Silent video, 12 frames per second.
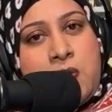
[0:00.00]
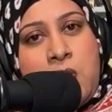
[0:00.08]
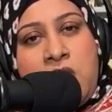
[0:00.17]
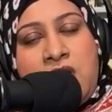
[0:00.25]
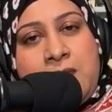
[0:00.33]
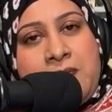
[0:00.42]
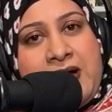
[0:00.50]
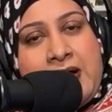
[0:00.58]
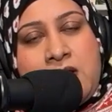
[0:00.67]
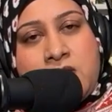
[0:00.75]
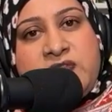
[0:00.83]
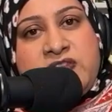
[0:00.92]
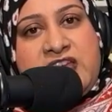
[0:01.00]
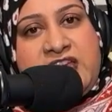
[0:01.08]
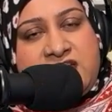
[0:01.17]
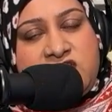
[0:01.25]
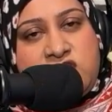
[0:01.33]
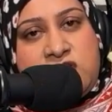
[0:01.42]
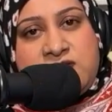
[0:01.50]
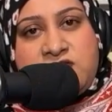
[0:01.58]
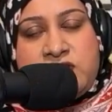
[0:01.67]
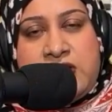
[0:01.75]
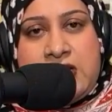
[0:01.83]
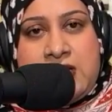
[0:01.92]
all about the history of
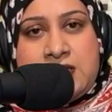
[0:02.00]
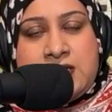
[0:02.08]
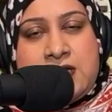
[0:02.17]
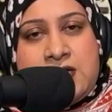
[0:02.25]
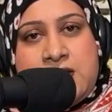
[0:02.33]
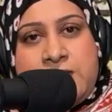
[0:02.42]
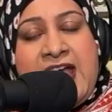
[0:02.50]
Sri Lanka.